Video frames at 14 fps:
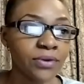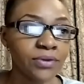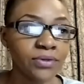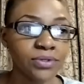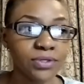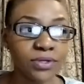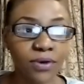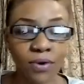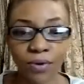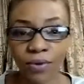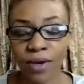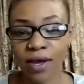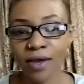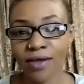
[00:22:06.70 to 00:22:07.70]

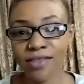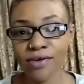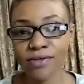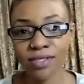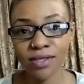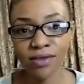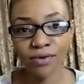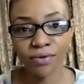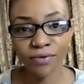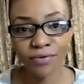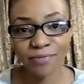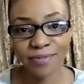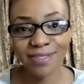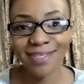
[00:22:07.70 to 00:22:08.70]
So those are the
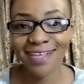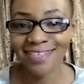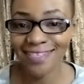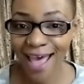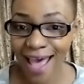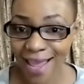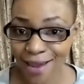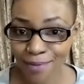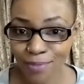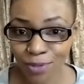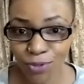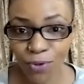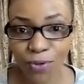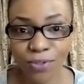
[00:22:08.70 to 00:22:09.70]
groups as I am
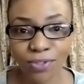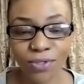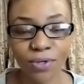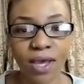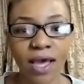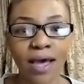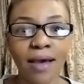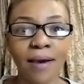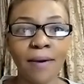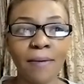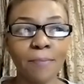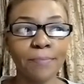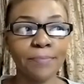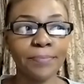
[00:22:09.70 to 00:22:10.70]
taught. I
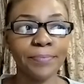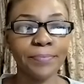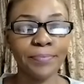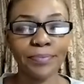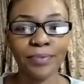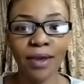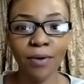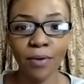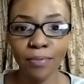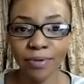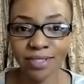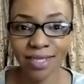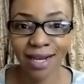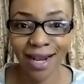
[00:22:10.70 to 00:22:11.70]
hope
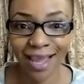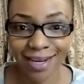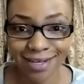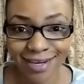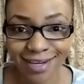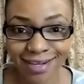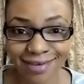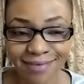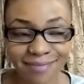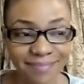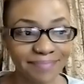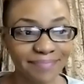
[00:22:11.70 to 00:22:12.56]
it's enlightening,